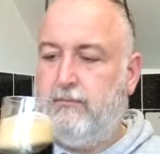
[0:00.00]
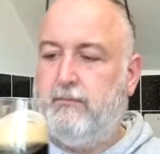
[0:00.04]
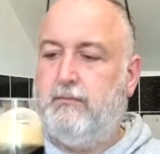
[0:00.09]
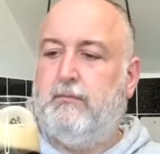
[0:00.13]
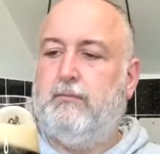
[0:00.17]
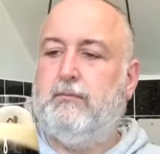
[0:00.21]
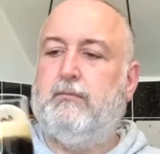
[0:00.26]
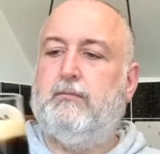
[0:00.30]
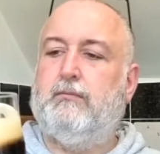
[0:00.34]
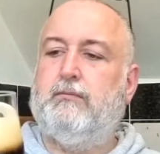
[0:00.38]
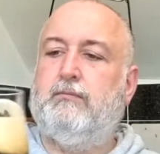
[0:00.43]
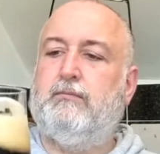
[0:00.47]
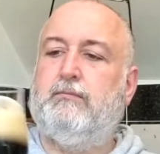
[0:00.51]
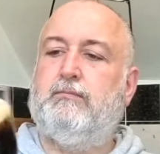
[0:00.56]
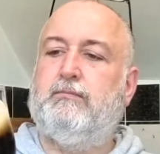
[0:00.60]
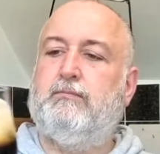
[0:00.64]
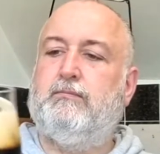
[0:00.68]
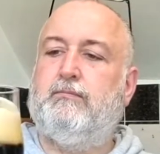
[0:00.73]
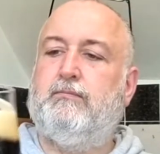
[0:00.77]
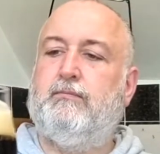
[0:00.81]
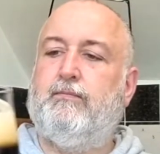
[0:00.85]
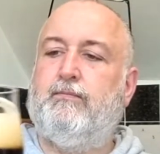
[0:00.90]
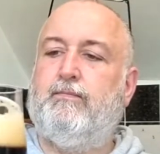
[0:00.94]

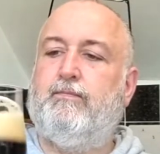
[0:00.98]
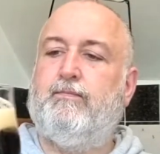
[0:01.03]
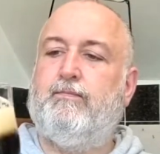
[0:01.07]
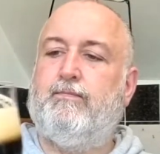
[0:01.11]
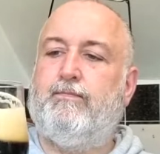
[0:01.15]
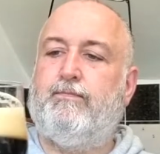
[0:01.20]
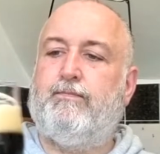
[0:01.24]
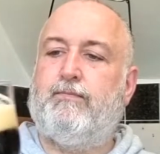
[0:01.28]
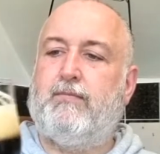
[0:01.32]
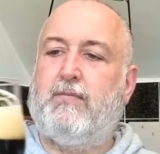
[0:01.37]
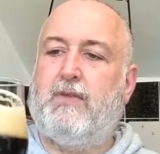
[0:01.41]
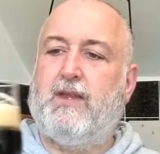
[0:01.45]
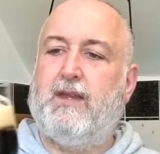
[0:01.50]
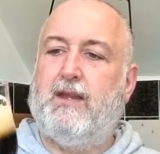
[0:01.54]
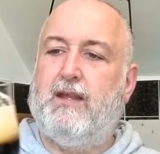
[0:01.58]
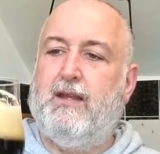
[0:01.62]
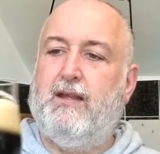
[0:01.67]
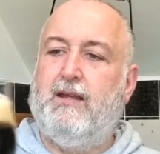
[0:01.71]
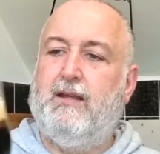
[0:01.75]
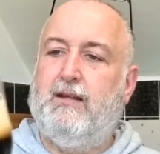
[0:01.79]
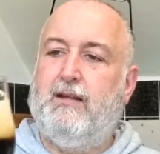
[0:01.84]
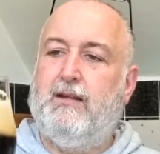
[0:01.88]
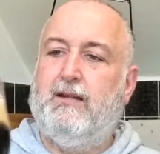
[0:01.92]

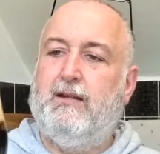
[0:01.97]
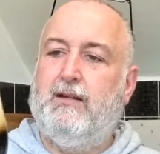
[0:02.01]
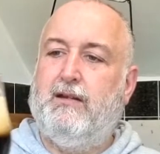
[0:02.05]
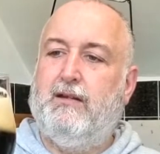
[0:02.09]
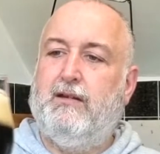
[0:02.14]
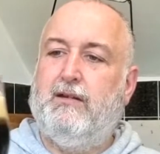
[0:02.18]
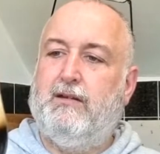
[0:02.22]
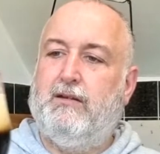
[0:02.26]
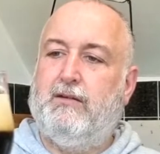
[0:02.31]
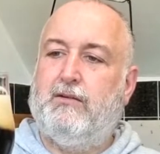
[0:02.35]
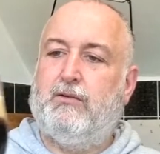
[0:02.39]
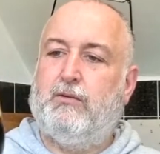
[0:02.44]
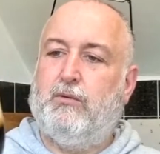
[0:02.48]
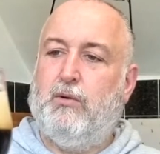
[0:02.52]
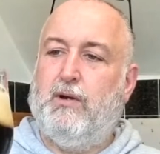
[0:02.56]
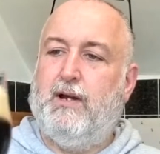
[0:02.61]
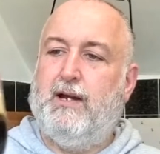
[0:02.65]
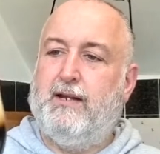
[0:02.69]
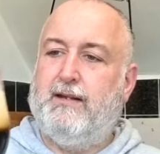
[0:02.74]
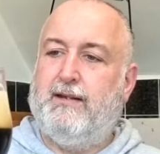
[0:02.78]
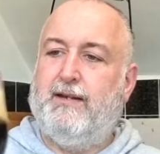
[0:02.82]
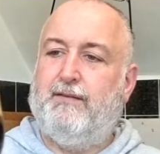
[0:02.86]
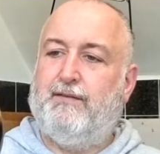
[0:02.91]
It's
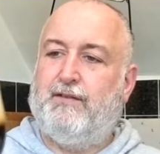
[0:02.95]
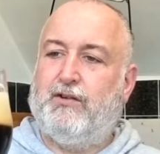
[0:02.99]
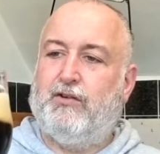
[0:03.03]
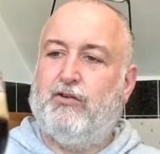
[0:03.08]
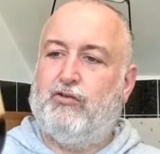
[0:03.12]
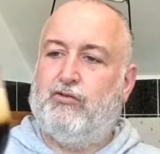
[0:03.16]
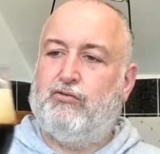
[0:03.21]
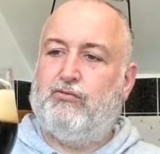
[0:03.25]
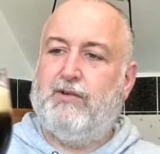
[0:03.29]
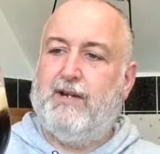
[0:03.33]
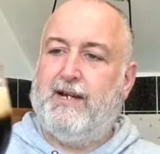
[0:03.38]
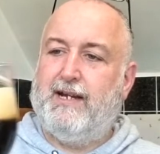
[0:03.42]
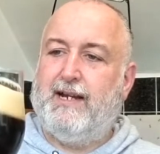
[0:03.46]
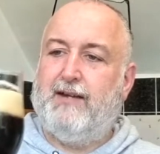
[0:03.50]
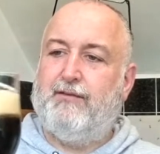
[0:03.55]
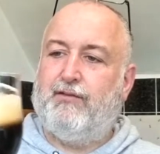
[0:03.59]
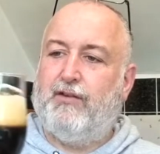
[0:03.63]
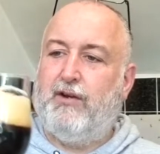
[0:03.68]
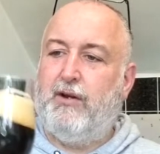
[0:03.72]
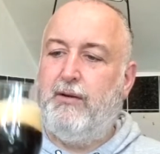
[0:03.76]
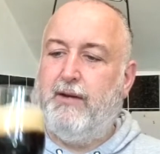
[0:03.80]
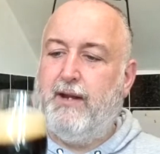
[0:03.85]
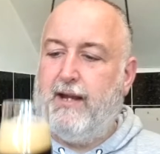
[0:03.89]
quite difficult to try and get
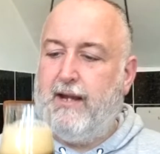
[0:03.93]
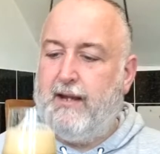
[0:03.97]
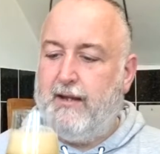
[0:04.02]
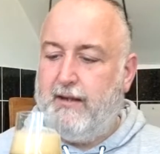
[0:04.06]
through there.